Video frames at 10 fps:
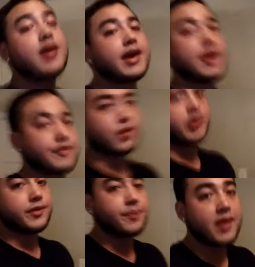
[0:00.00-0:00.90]
Hey
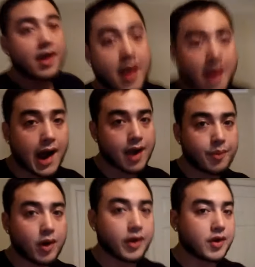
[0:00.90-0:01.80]
everyone, I
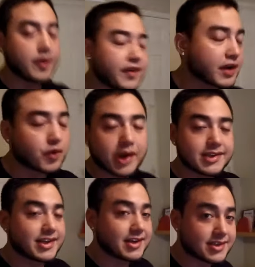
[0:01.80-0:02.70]
hope all of you are having a
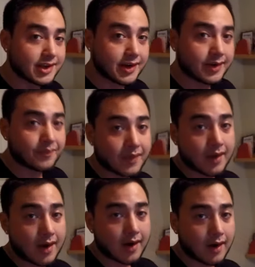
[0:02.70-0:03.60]
great day today.
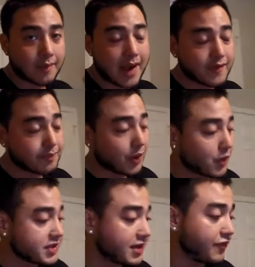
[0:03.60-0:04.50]
I haven't
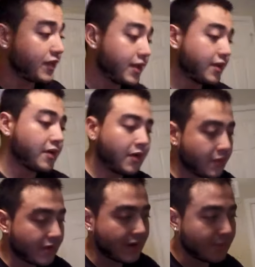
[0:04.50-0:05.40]
posted a
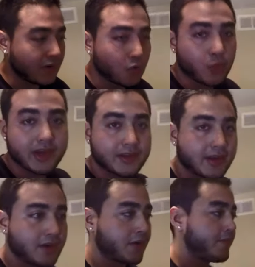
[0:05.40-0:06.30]
video in about a week
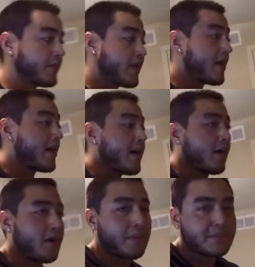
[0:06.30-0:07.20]
now.
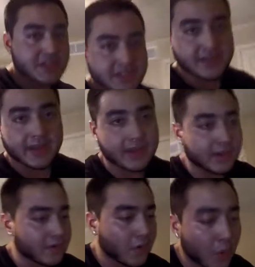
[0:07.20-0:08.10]
I'm just
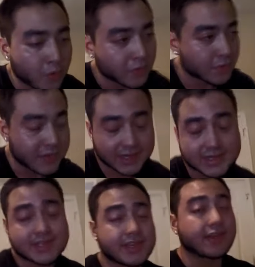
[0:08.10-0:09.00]
getting over being
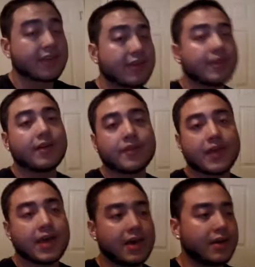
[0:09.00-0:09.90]
sick. I've
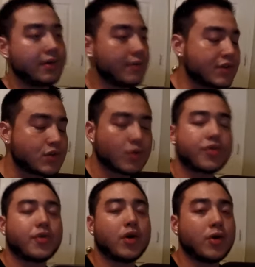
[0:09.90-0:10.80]
had a sore
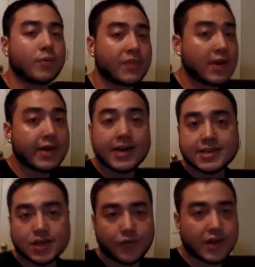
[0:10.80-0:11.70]
throat,
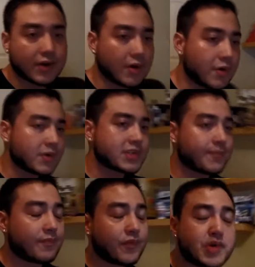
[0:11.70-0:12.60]
stuffy nose.
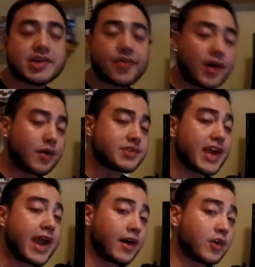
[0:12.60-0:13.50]
First I thought it was
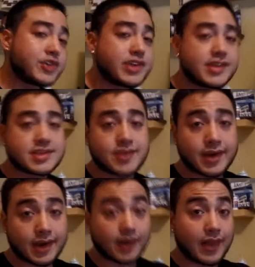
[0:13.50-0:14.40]
allergies,
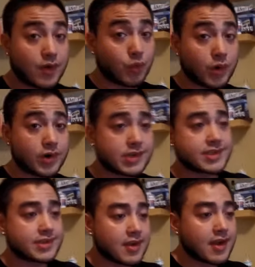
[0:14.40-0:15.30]
then it got a lot
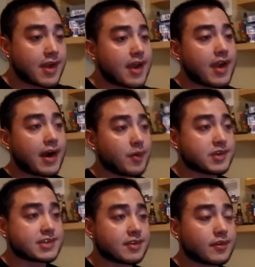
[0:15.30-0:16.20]
worse, and I
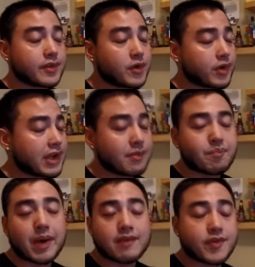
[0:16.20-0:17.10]
was literally in
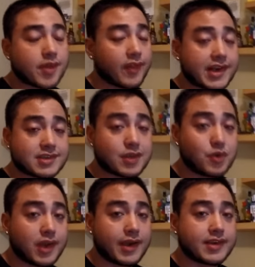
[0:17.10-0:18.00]
bed for the last
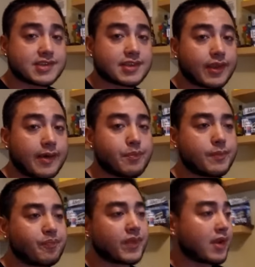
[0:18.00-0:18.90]
2 days, slept.
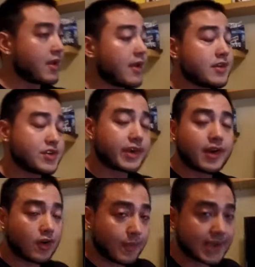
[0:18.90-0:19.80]
Took
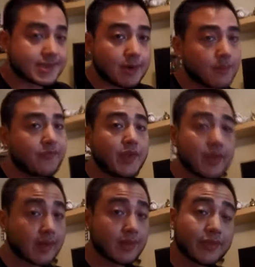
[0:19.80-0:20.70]
care of myself,
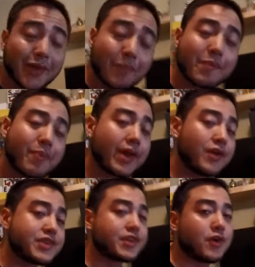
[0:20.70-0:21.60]
feeling a little bit
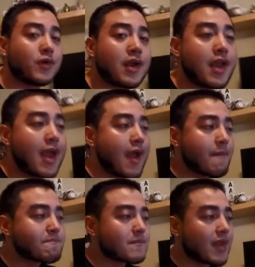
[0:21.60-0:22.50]
better, so
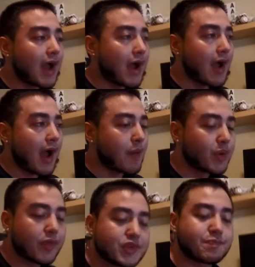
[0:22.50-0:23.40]
I'm
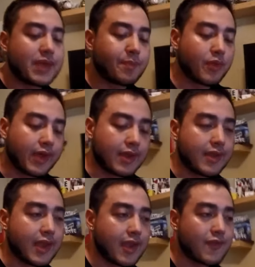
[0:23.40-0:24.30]
one of those people that
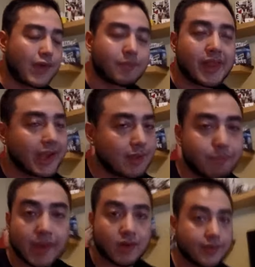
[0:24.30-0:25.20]
if I'm laying in
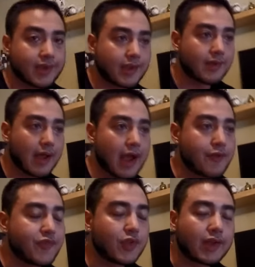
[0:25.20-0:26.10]
bed all day,
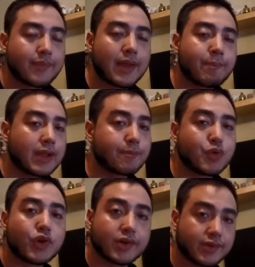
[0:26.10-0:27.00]
I feel like I'm not being
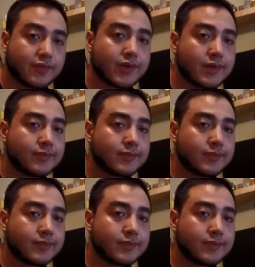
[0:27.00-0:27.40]
productive.